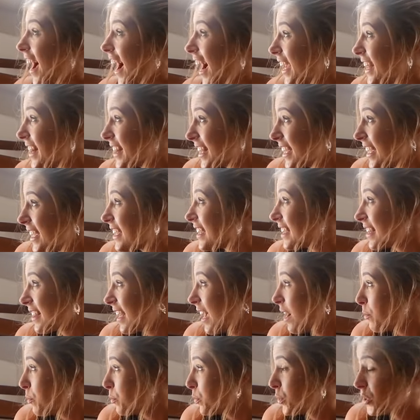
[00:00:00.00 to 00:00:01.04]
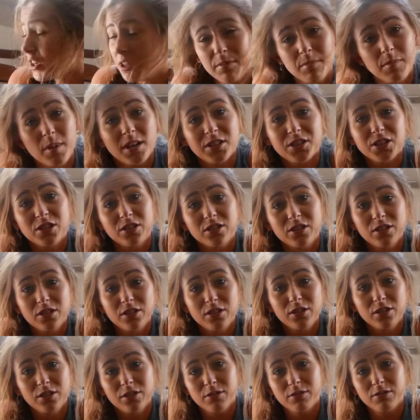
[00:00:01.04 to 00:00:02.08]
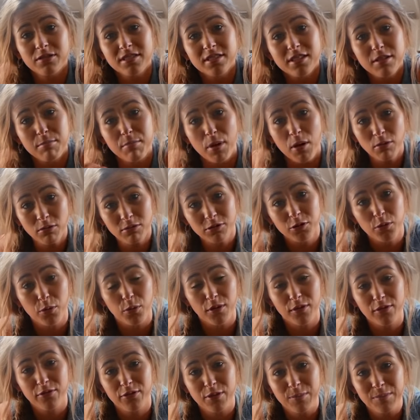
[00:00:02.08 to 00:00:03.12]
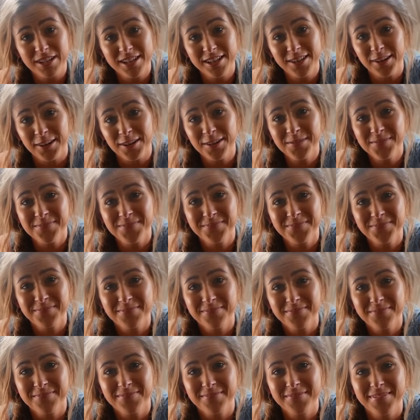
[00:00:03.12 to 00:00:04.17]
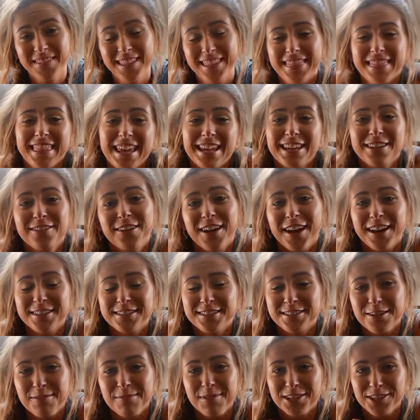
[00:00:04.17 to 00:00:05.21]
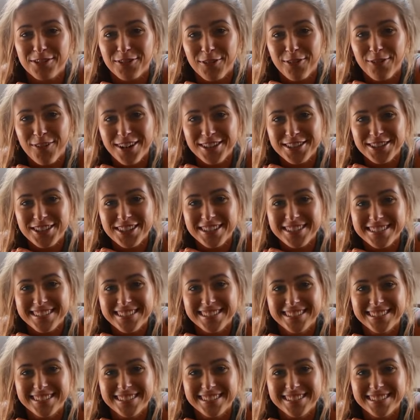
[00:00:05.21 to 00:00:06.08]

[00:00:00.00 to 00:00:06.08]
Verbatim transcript: I think that pretty much concludes the boat tour from here. Thank you guys so much for watching.